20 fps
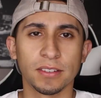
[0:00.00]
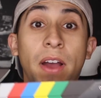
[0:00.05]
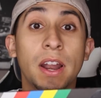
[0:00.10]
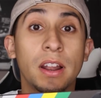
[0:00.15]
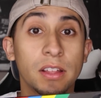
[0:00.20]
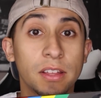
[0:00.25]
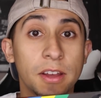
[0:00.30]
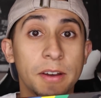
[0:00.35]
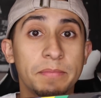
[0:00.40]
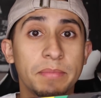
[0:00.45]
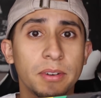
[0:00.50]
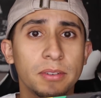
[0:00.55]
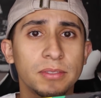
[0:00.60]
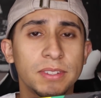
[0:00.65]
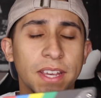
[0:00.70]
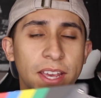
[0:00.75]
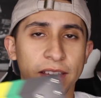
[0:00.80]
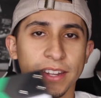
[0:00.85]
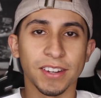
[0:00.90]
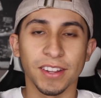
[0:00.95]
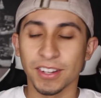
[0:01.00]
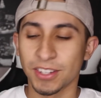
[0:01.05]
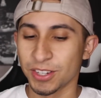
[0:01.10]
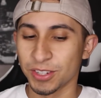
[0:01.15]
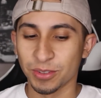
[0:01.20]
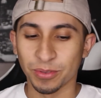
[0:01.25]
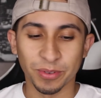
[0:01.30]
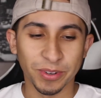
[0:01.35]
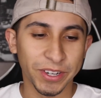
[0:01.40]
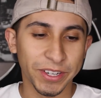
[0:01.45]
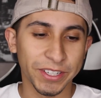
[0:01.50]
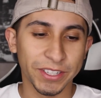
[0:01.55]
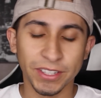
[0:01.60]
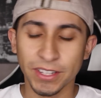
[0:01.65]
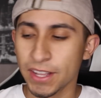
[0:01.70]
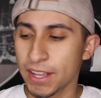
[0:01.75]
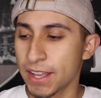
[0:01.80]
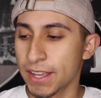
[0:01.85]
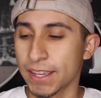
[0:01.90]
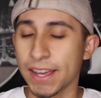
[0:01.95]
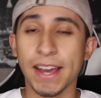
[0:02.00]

Final Cut Pro ten tutorial.